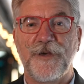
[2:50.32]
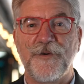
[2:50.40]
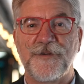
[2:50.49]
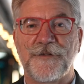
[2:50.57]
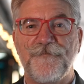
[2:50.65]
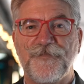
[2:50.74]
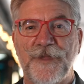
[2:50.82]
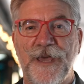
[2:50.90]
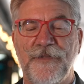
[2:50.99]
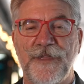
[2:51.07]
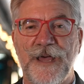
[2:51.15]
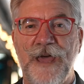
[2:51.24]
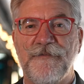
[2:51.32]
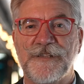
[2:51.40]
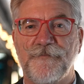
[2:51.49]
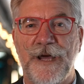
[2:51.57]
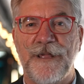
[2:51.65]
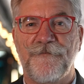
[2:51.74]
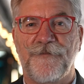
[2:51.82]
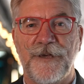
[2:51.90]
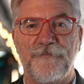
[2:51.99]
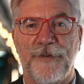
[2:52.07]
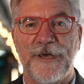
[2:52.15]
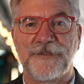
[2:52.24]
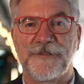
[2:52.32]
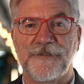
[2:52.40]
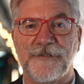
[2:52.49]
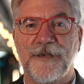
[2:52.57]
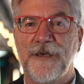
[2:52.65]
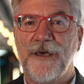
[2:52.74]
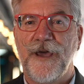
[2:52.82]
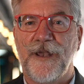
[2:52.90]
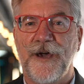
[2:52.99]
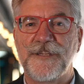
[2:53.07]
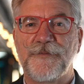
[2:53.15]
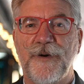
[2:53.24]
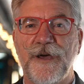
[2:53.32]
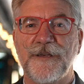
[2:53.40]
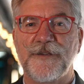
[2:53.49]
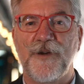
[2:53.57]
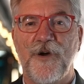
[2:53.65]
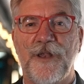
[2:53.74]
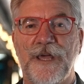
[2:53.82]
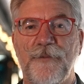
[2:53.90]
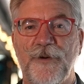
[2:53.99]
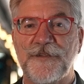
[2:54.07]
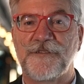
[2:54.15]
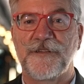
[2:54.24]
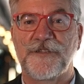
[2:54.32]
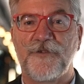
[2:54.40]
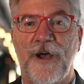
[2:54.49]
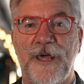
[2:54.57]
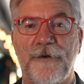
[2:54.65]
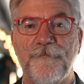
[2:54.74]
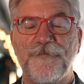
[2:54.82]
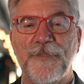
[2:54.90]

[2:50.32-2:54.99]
use in the Navy's main fleet bases at HMAS Stirling in Western Australia